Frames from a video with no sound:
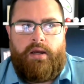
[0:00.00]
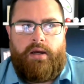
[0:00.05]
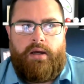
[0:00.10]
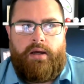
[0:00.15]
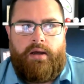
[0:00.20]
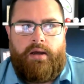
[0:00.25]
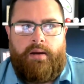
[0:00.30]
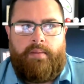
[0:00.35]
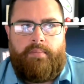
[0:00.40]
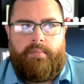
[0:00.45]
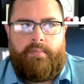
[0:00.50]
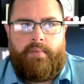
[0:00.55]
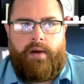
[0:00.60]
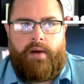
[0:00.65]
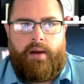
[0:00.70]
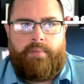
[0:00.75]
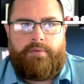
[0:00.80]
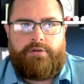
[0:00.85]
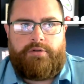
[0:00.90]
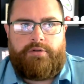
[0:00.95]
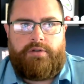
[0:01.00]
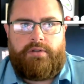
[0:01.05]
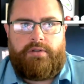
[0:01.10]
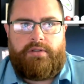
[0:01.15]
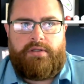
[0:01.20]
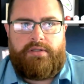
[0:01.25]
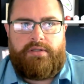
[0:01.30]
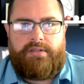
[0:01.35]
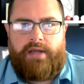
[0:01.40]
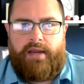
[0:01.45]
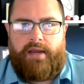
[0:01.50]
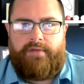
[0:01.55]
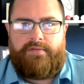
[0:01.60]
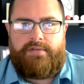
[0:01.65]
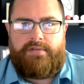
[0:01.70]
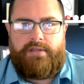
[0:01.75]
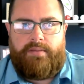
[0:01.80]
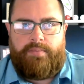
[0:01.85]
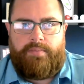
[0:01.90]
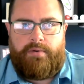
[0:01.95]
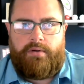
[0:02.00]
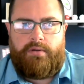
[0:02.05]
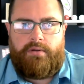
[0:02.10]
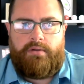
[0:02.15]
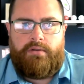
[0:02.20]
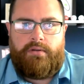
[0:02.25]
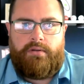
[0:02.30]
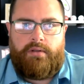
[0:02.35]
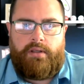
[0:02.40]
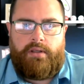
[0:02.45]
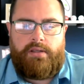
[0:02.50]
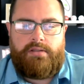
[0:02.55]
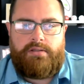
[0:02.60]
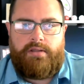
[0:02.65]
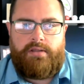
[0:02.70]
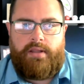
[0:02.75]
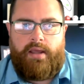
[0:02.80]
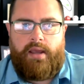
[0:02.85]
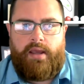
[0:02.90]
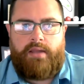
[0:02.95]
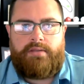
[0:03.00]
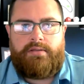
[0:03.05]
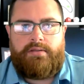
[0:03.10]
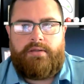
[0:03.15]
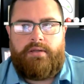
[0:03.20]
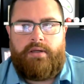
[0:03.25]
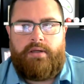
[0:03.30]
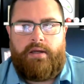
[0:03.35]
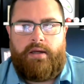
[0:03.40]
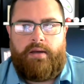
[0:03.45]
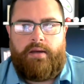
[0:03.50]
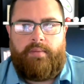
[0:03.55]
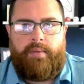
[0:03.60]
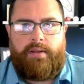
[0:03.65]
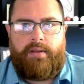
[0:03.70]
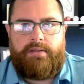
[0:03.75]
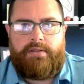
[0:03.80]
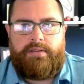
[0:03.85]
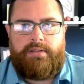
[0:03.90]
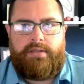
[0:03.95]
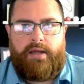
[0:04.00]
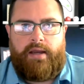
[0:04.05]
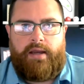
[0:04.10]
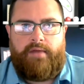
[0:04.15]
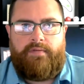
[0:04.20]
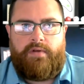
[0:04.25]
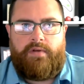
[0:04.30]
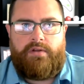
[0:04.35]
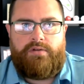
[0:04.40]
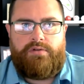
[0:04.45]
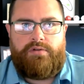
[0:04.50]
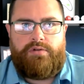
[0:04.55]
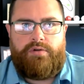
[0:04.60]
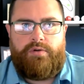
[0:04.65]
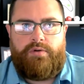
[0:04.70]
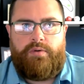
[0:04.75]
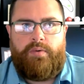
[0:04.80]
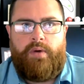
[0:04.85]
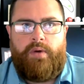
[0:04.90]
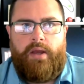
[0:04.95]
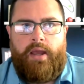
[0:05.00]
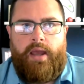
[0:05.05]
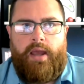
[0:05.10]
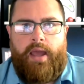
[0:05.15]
opportunity to dive deeper into that and to dive into